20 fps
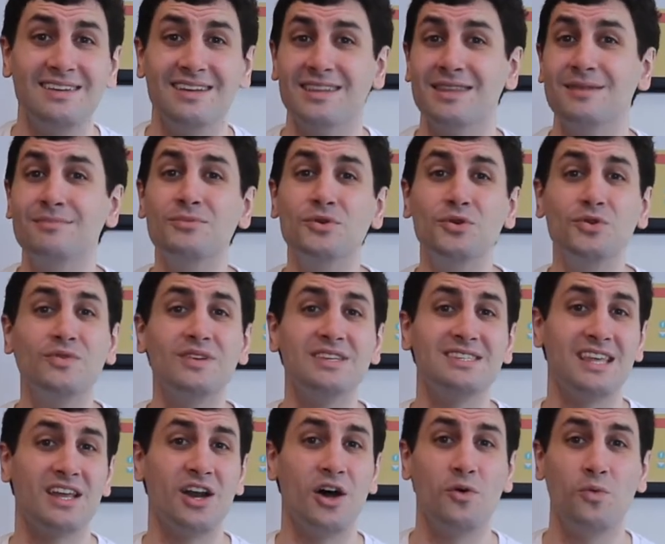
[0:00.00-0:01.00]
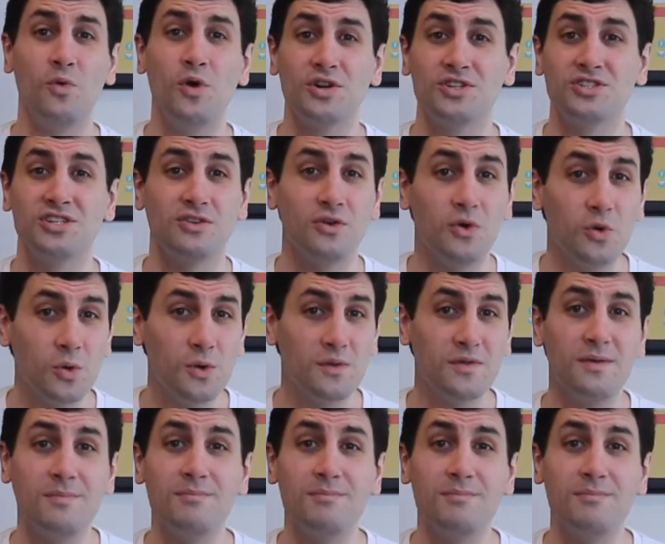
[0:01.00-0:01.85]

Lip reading: in the movies that I watch, in all the